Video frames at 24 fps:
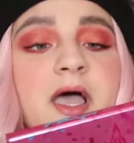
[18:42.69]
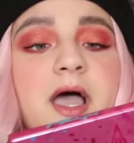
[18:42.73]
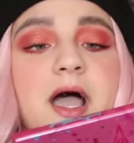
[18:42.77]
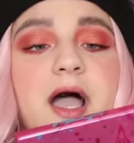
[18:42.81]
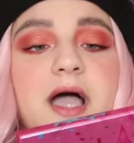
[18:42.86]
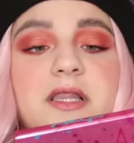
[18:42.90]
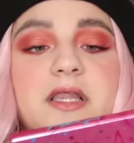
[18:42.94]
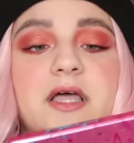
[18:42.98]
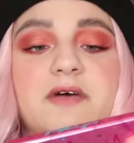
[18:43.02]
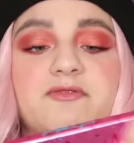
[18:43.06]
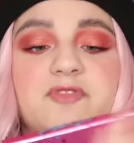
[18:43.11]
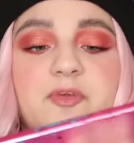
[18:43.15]

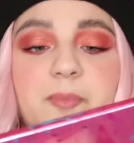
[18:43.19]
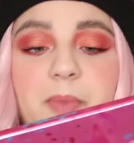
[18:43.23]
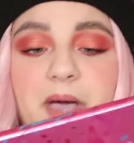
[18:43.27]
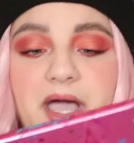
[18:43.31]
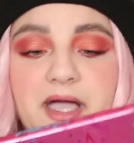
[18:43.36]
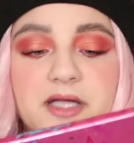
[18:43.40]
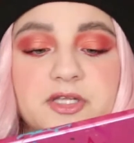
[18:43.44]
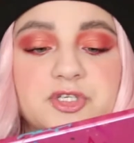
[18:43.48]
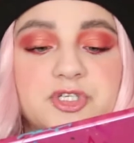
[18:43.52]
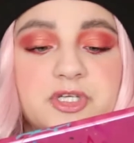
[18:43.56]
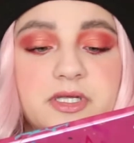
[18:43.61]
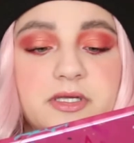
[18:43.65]
I love the
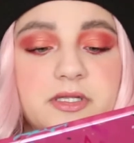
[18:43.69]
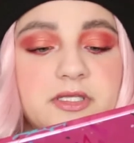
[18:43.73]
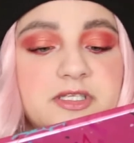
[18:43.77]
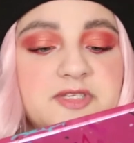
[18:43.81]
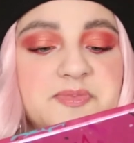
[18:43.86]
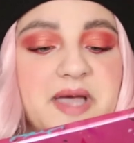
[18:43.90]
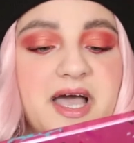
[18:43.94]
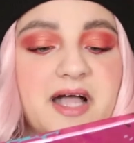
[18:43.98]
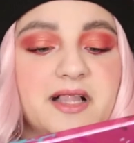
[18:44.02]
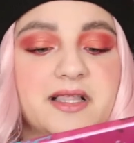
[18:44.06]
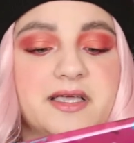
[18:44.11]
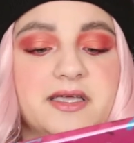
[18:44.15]
packaging of this
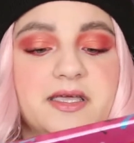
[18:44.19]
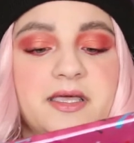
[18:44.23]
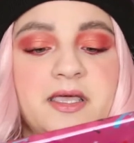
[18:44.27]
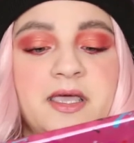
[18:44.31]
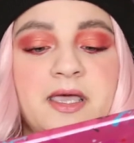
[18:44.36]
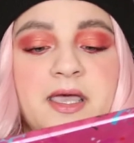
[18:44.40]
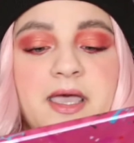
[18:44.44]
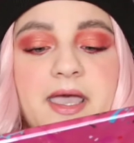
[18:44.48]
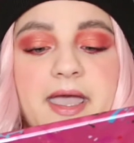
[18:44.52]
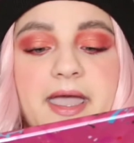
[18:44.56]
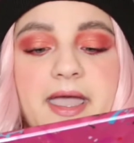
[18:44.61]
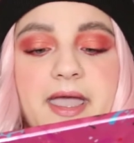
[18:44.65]
palette,
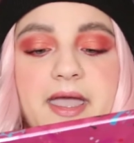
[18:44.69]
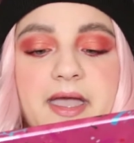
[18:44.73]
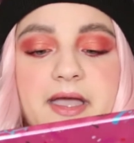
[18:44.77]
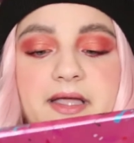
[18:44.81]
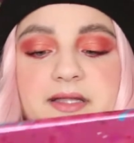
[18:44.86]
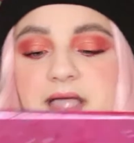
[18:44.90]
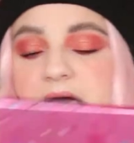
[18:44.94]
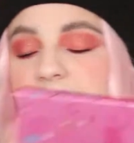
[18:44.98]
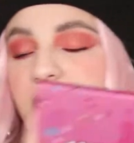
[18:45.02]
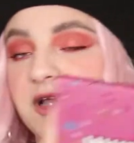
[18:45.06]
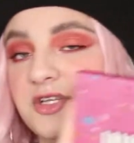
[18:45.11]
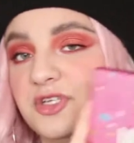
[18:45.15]

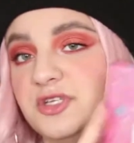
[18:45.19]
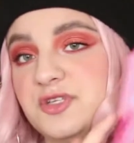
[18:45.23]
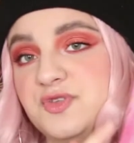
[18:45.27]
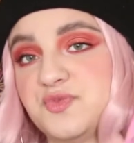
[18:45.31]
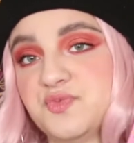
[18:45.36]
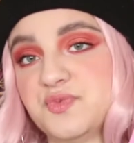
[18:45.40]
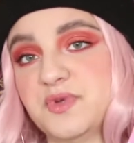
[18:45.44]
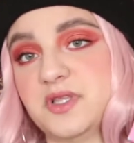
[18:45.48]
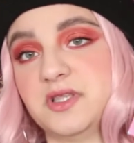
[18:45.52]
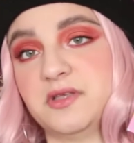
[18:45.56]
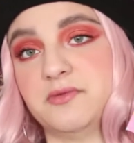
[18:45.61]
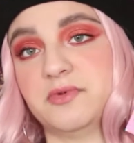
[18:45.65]
and I
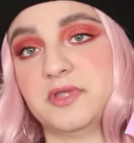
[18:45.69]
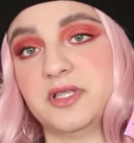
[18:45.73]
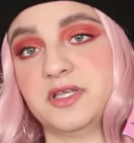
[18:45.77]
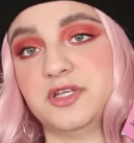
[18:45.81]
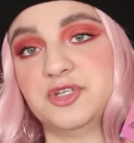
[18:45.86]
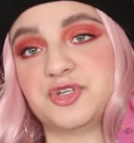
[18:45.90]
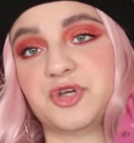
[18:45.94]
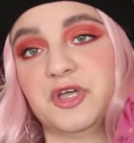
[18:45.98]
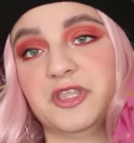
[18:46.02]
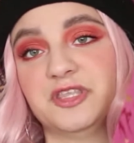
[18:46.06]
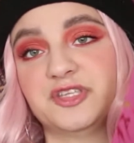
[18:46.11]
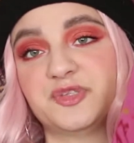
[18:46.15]
just really
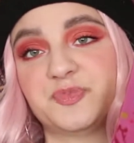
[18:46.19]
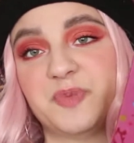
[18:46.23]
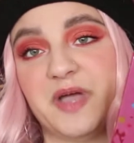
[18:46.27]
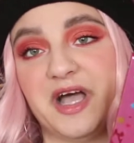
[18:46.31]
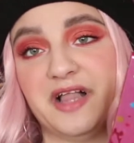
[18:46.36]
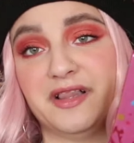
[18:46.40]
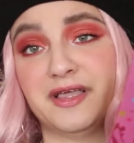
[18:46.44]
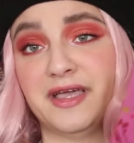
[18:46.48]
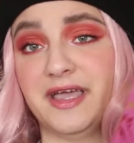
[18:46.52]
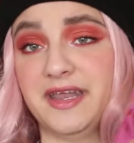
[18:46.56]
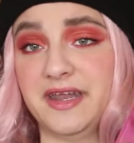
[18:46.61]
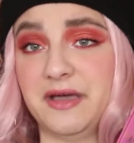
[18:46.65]
enjoy this
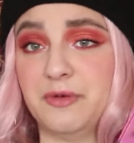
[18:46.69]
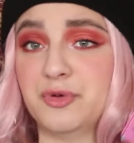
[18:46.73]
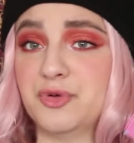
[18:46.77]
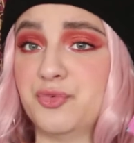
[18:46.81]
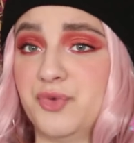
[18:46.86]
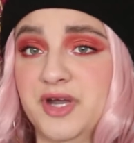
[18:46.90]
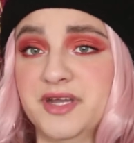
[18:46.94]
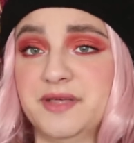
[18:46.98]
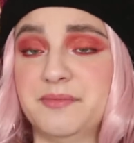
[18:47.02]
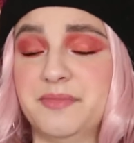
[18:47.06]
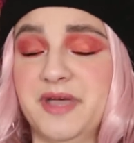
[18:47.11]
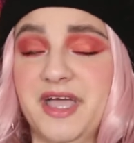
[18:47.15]
palette, and I would
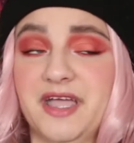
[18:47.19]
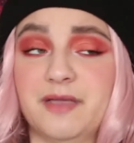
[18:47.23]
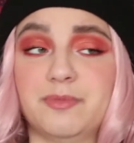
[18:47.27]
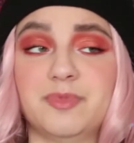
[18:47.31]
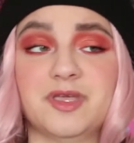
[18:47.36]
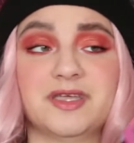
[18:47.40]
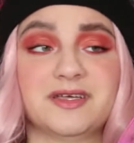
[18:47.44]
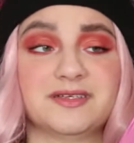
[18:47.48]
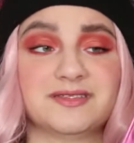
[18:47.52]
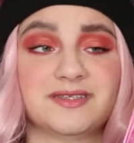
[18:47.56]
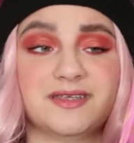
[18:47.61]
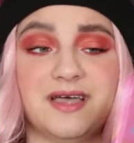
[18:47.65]
want it back
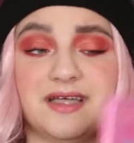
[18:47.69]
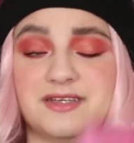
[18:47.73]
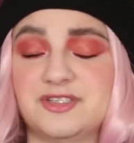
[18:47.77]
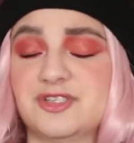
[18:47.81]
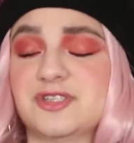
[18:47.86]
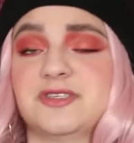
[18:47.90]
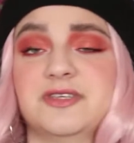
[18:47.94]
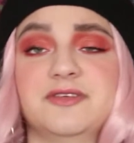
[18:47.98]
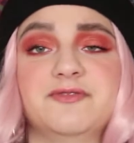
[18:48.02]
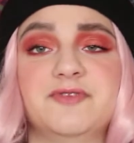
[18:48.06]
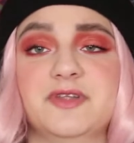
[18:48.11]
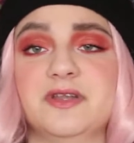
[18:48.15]
because I
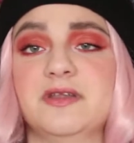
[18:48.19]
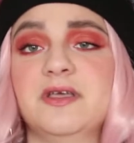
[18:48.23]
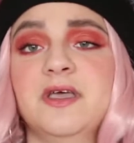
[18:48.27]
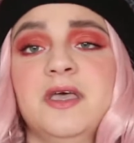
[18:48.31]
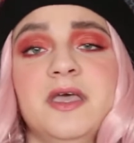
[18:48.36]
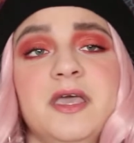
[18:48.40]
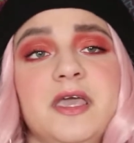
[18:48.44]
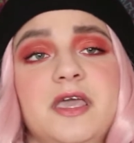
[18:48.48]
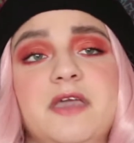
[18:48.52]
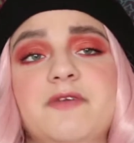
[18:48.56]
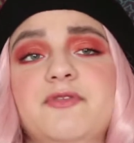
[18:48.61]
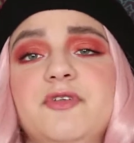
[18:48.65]
just, even
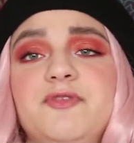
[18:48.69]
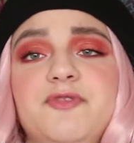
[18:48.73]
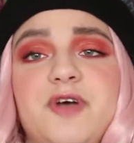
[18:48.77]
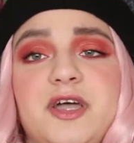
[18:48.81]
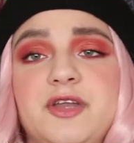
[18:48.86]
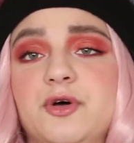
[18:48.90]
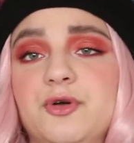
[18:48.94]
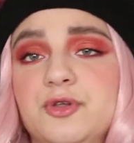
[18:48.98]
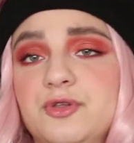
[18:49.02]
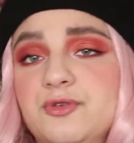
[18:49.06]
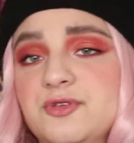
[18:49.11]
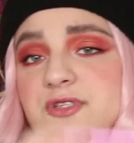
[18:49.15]
if I
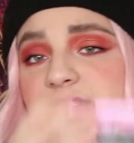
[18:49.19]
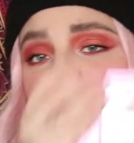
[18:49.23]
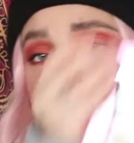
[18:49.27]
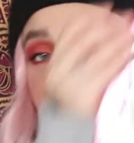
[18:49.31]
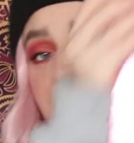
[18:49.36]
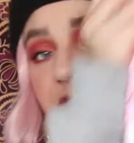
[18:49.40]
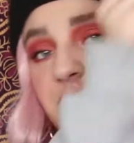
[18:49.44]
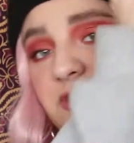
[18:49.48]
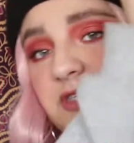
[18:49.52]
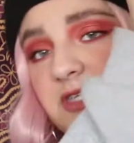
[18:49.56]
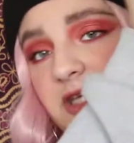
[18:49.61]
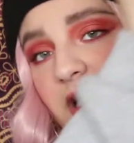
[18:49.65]
don't use it,
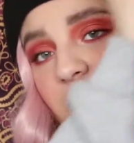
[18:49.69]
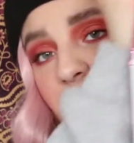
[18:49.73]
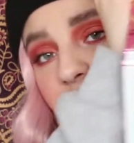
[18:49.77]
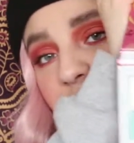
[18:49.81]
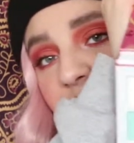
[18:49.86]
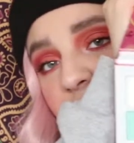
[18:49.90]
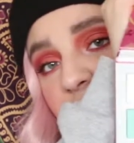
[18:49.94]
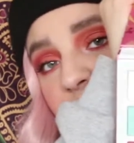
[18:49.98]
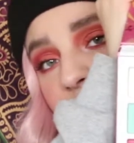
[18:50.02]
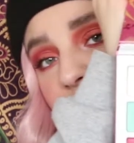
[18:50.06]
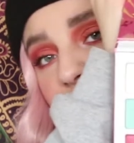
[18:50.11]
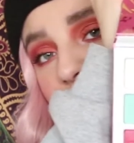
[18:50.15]
do you see how
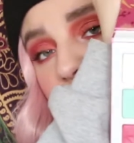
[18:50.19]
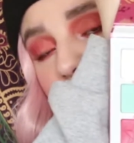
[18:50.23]
beautiful the